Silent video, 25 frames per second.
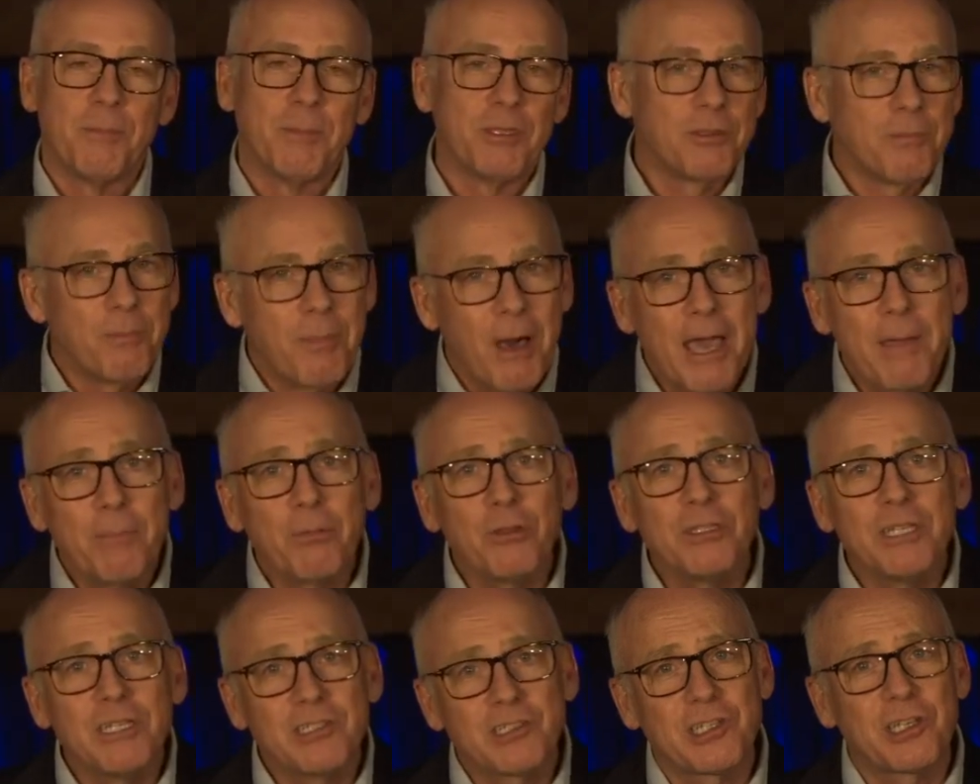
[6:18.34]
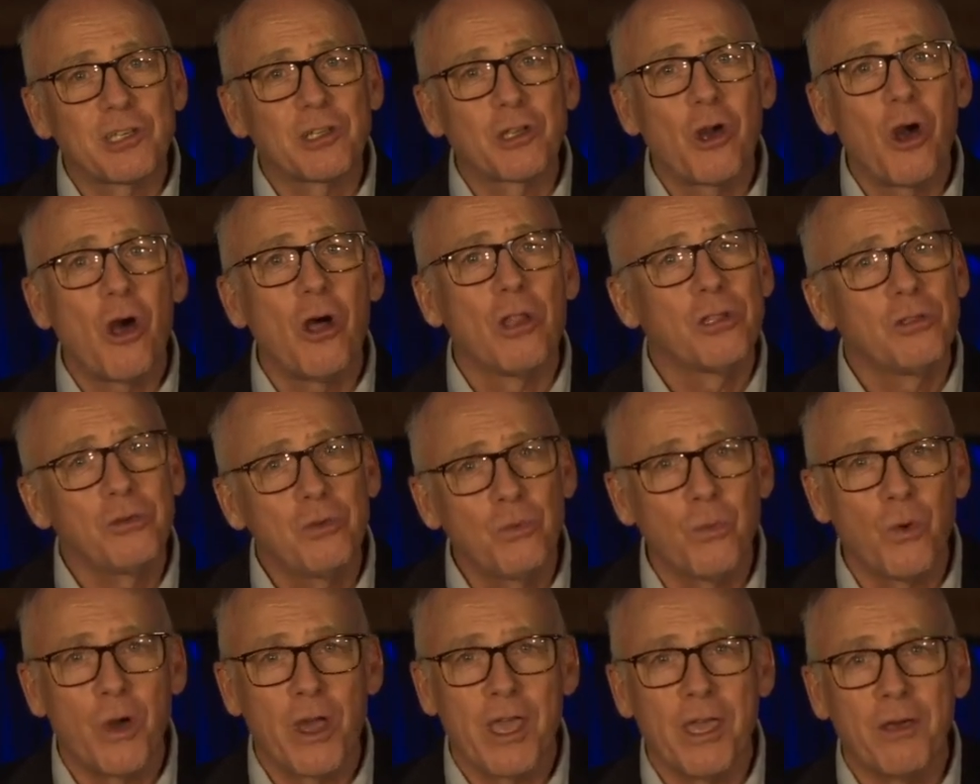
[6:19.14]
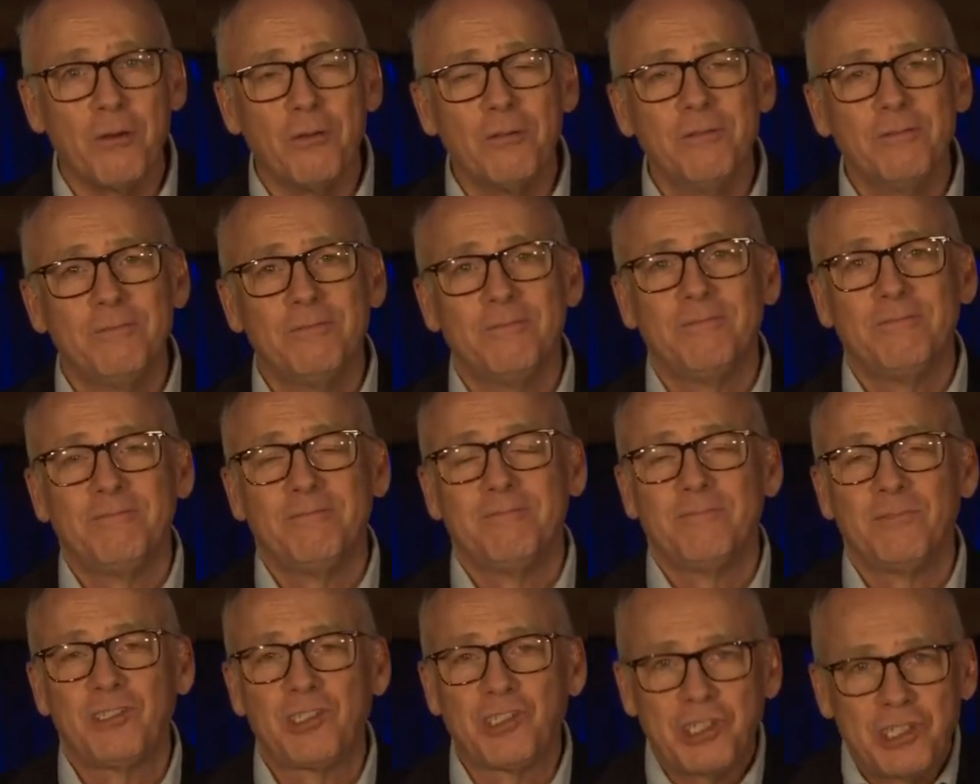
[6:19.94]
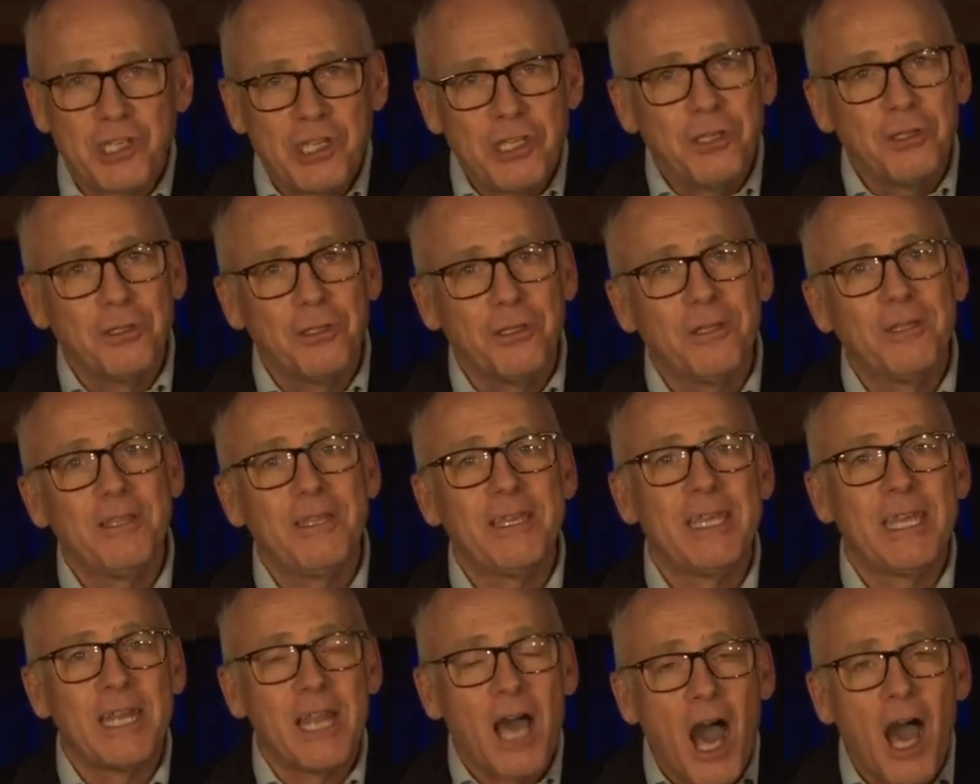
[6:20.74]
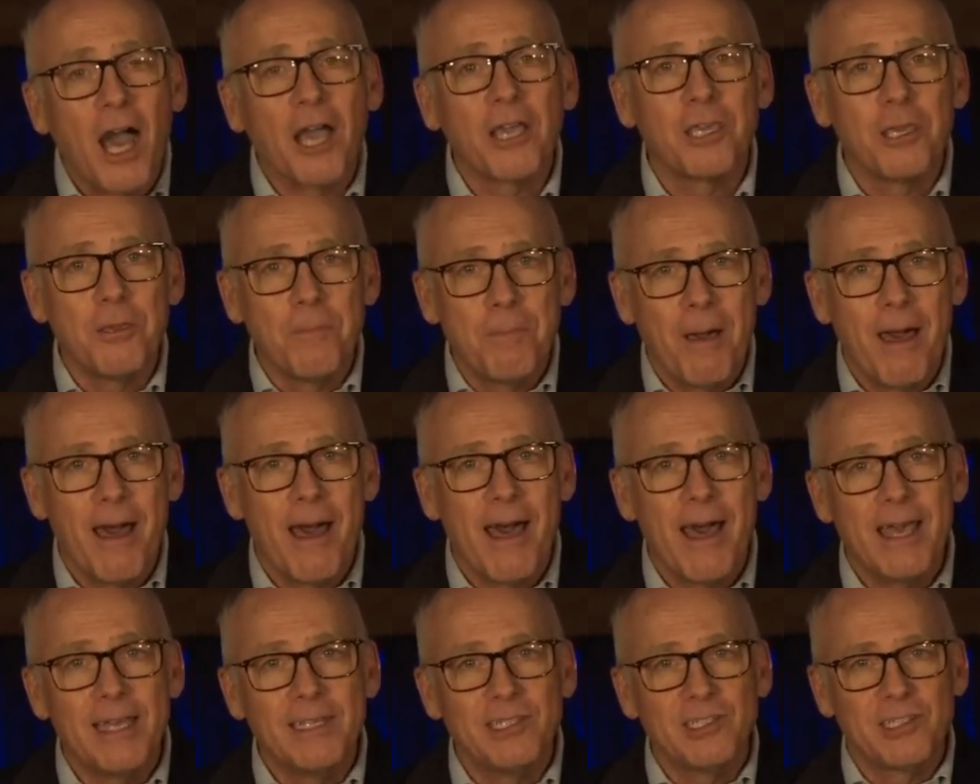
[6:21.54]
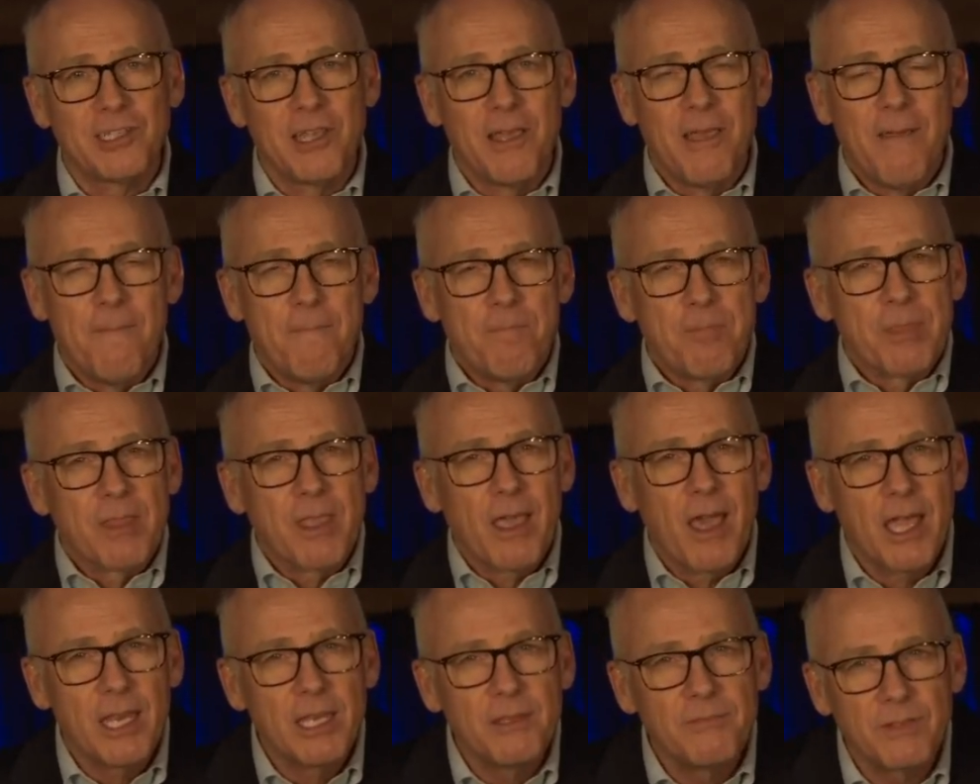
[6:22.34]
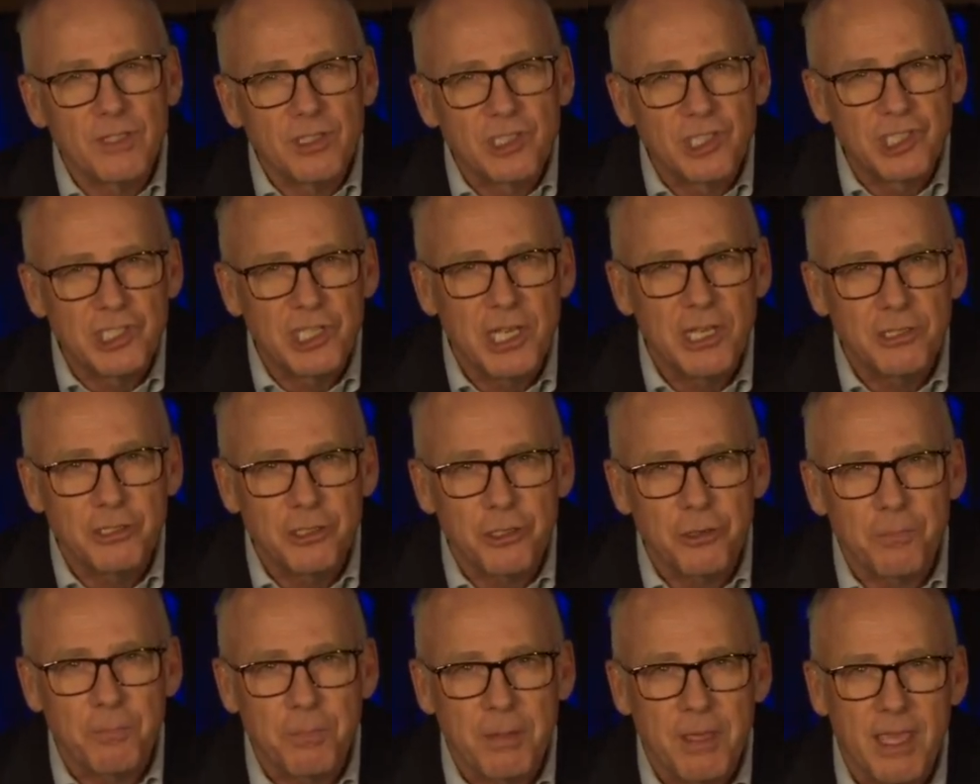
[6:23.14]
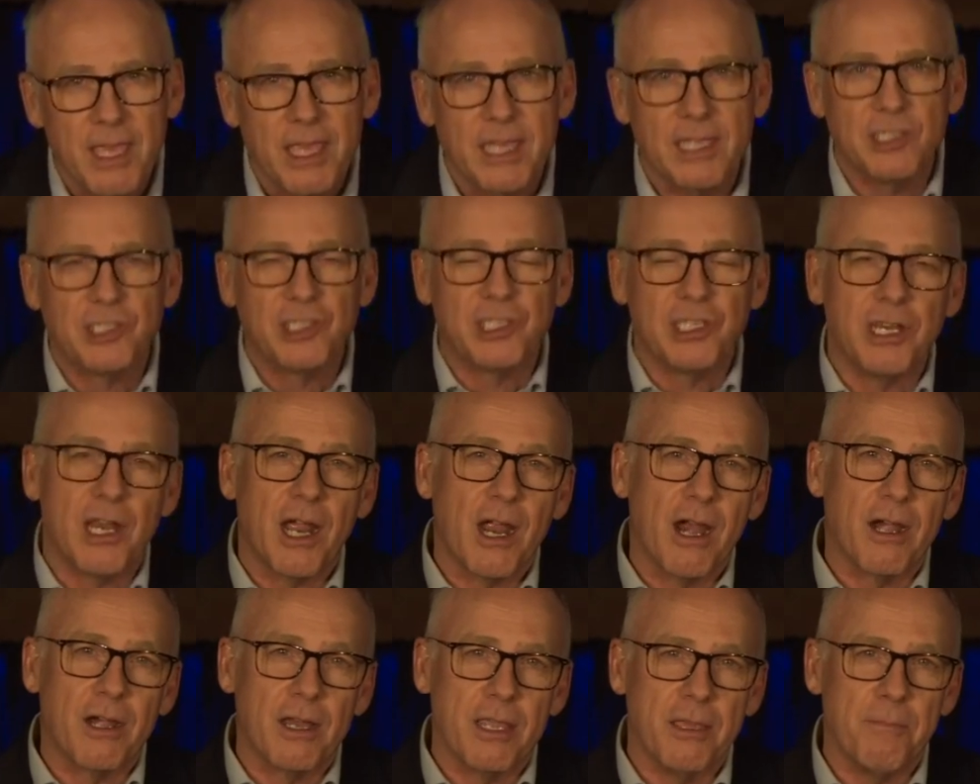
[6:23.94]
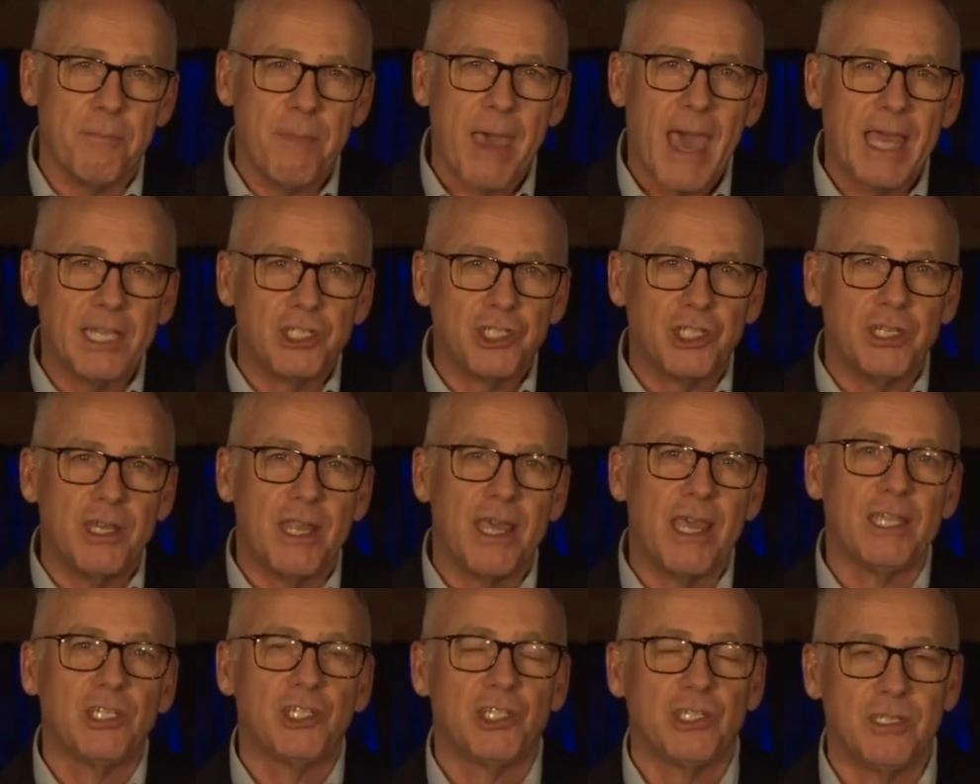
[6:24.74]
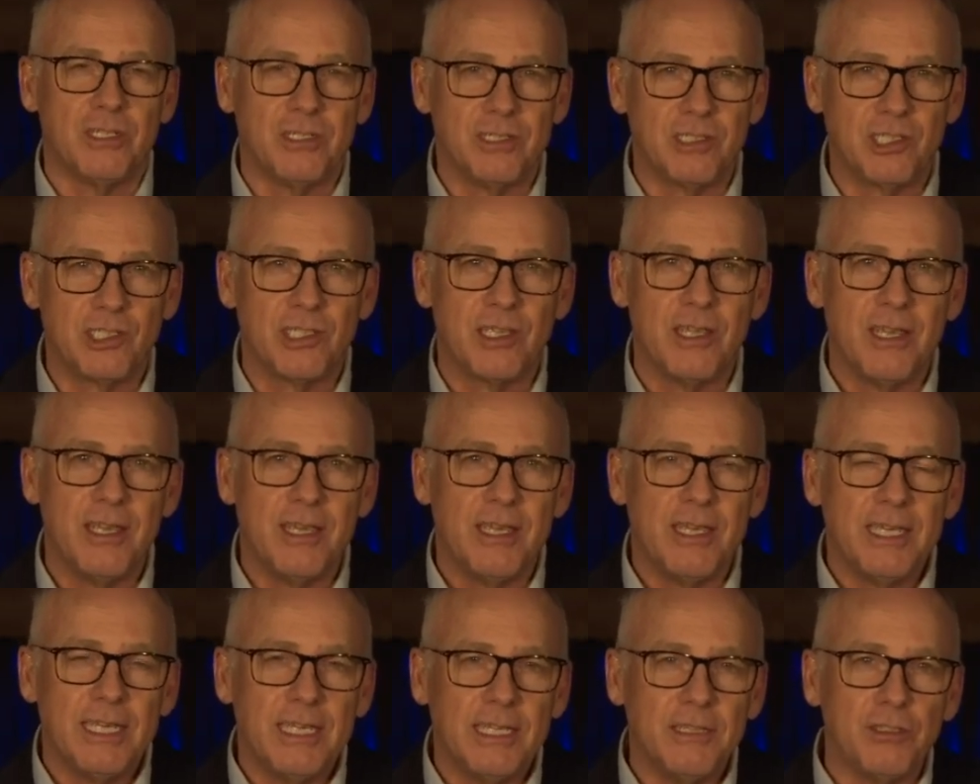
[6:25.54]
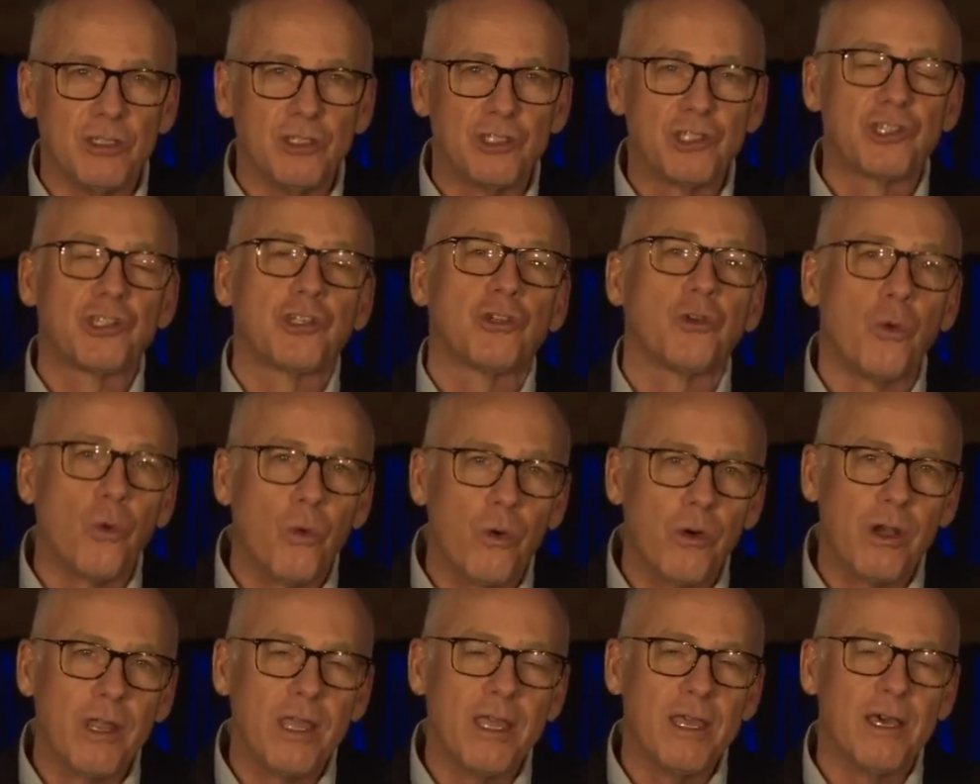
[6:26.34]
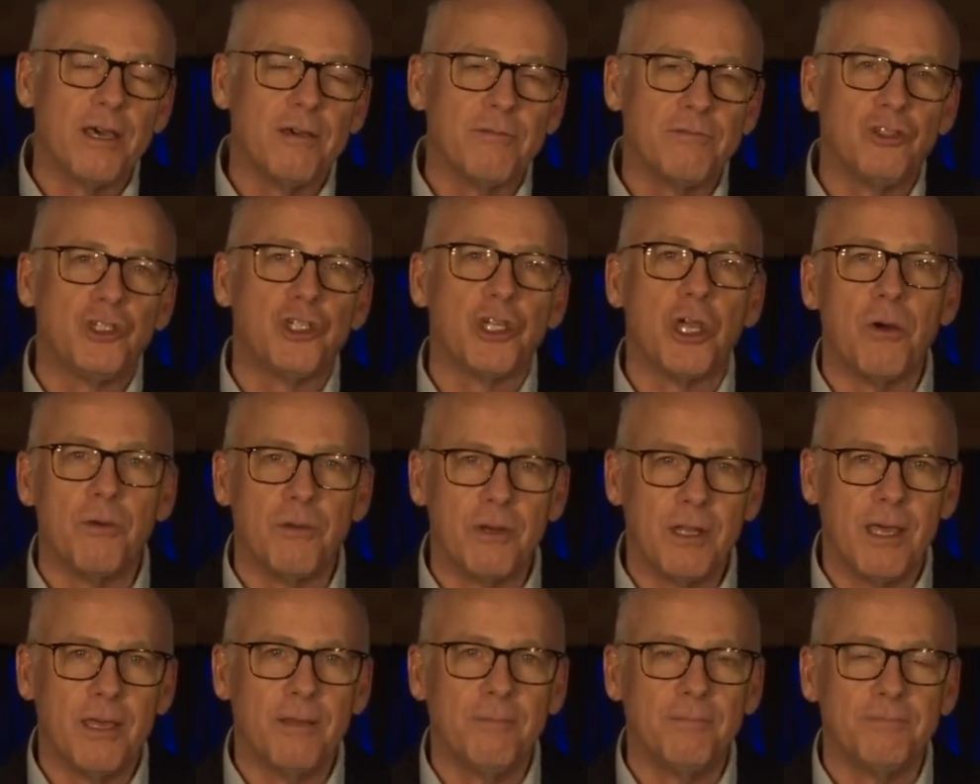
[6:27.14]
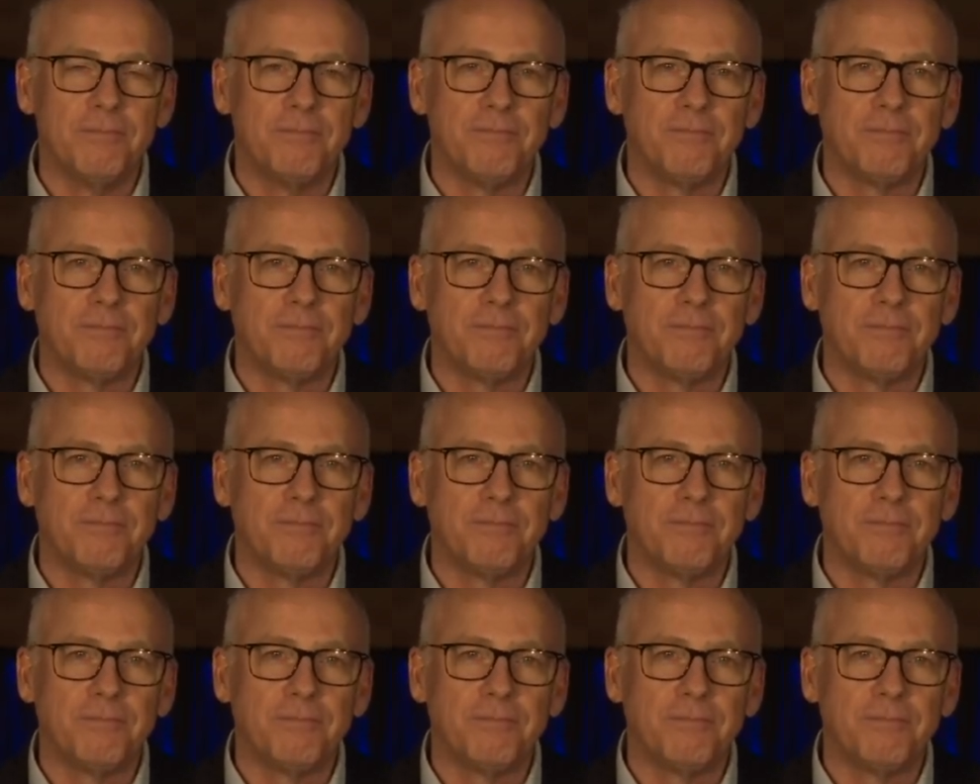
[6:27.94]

But the Bible doesn't call it a whale, still, it occupies kind of a centerpiece in our imaginations in the story of Jonah.